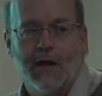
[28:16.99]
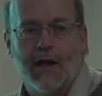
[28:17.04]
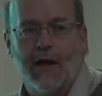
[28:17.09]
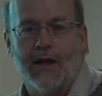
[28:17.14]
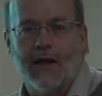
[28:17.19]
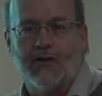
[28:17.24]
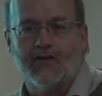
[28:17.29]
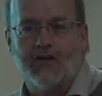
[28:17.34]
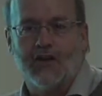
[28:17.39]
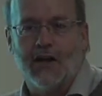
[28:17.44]

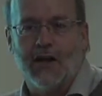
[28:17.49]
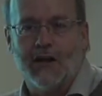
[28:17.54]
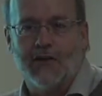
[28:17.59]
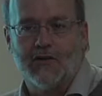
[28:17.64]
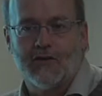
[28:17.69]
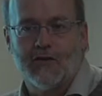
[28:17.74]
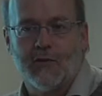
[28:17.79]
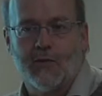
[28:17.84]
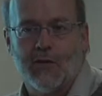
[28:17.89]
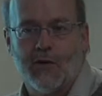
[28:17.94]
an
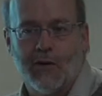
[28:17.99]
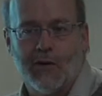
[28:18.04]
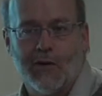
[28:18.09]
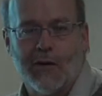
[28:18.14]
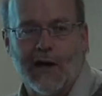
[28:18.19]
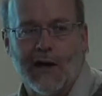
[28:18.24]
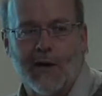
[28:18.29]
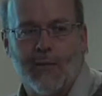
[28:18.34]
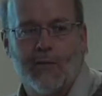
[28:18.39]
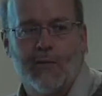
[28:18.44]
educational
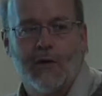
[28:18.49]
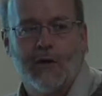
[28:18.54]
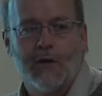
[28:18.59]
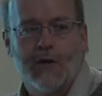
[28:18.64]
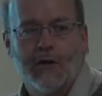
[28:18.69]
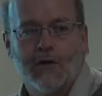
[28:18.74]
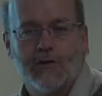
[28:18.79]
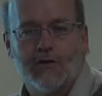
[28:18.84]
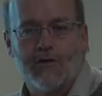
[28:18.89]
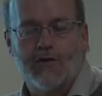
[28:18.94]
program
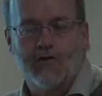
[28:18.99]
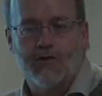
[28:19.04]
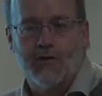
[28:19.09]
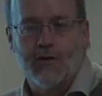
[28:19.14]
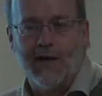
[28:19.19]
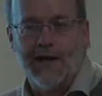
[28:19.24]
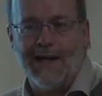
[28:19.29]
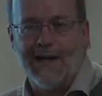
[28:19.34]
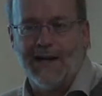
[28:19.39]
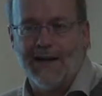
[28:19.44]
to
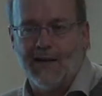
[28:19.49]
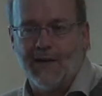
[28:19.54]
train